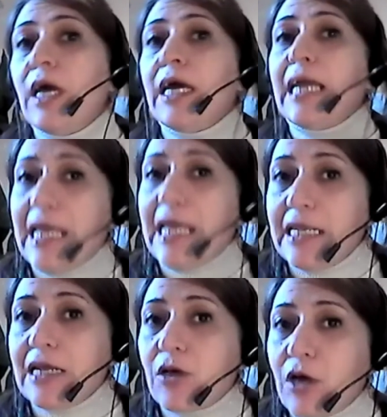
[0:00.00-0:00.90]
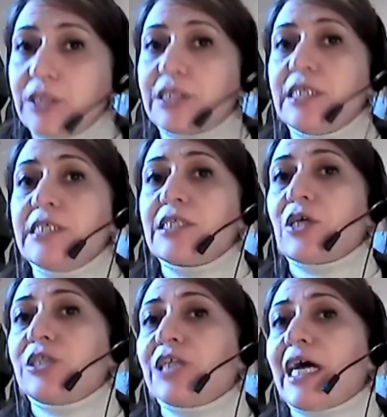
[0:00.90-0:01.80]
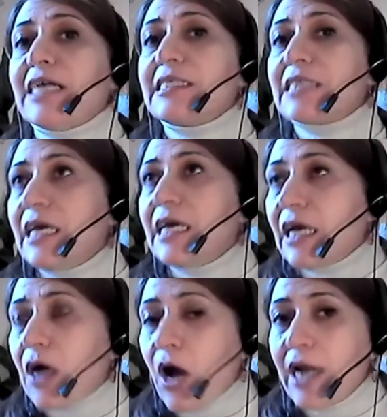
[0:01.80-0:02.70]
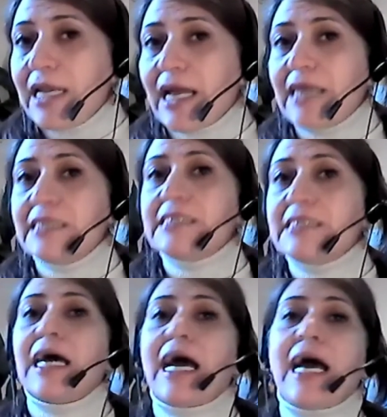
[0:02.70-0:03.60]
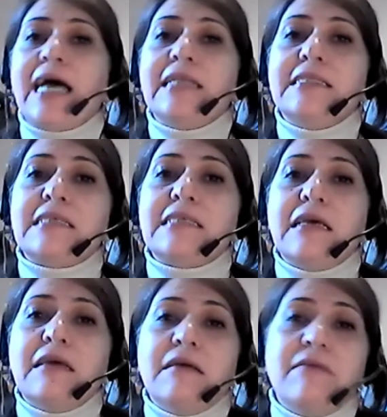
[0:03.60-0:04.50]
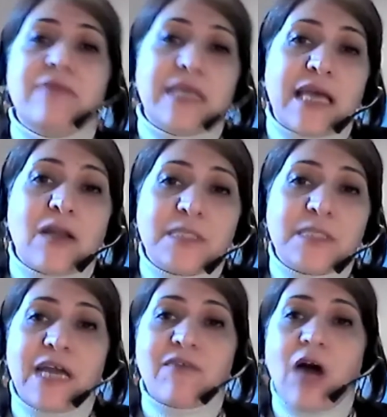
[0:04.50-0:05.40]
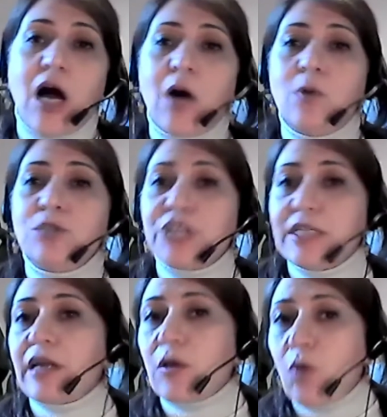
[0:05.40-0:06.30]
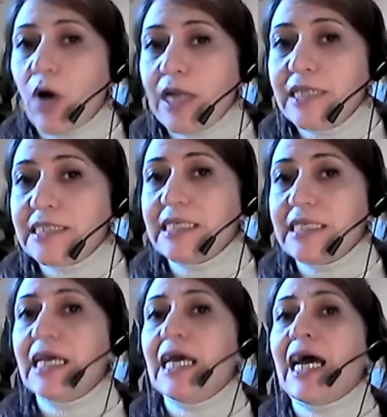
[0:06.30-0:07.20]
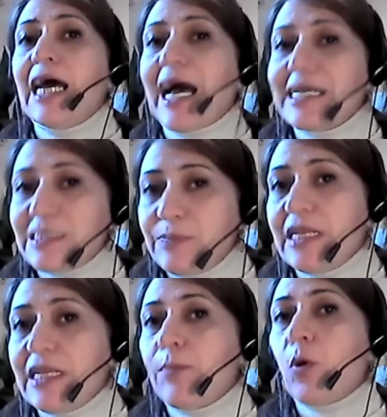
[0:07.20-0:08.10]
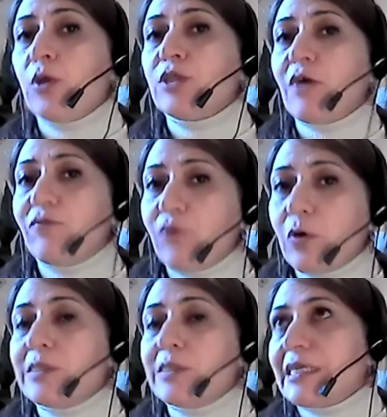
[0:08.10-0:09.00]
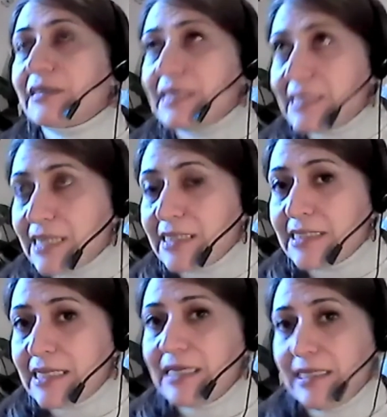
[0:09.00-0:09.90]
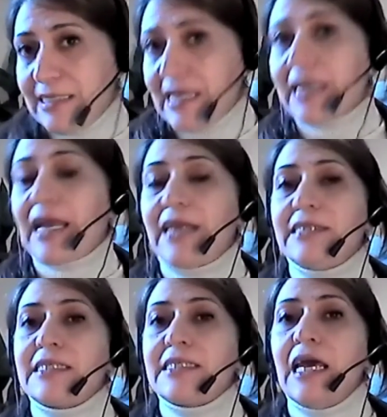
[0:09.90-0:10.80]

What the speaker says: in countries such as Ireland, and we can observe how gender equality has been a point of focus in recent decades.